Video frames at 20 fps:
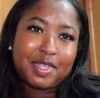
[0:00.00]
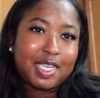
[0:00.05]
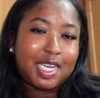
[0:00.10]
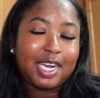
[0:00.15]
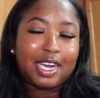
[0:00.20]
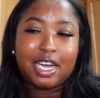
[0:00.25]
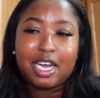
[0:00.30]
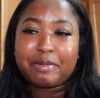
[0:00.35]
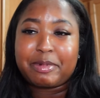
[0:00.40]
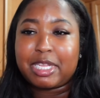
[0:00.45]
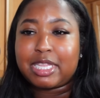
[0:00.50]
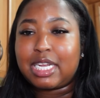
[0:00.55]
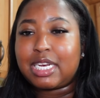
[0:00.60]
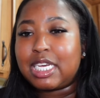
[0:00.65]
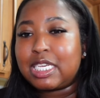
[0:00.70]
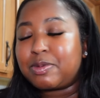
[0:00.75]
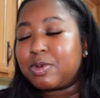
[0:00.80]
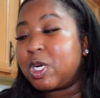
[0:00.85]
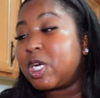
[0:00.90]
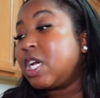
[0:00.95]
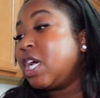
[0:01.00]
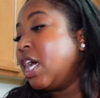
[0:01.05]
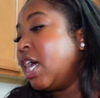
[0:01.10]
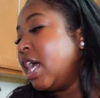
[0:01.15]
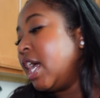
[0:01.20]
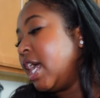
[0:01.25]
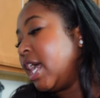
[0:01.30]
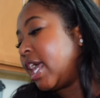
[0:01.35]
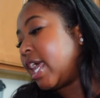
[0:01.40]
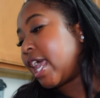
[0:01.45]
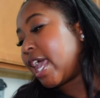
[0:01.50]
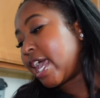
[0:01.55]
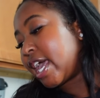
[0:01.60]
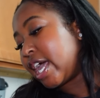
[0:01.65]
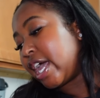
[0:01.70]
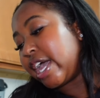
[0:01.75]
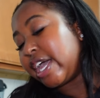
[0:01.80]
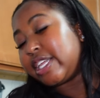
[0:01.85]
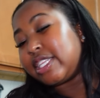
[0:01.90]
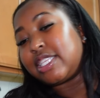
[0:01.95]
Girl, I'm not that desperate.
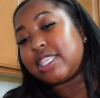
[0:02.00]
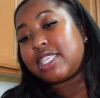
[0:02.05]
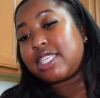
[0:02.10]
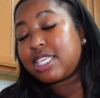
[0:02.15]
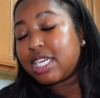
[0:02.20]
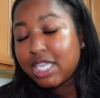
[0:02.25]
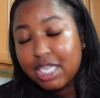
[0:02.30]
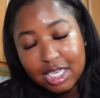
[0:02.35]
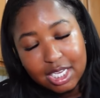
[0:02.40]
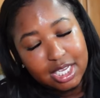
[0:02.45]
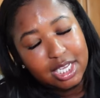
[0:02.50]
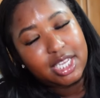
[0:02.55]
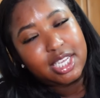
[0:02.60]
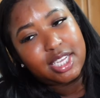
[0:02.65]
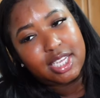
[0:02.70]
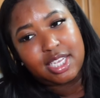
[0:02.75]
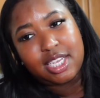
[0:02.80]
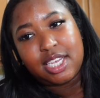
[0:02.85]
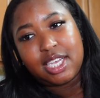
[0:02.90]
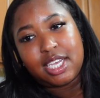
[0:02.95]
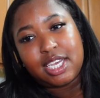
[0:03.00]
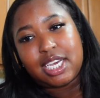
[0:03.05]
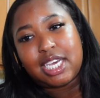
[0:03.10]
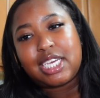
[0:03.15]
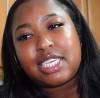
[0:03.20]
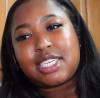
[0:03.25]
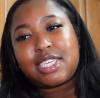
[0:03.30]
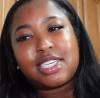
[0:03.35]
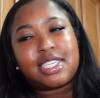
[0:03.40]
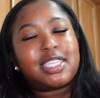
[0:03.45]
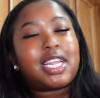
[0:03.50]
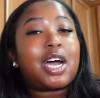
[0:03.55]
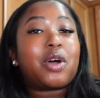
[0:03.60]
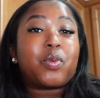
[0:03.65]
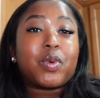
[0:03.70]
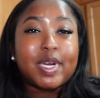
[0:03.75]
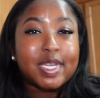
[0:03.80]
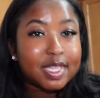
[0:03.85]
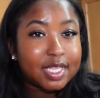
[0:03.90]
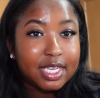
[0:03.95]
And it's just not
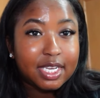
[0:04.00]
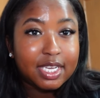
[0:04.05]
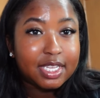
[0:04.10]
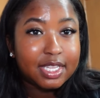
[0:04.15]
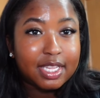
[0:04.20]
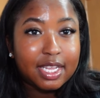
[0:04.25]
worth it.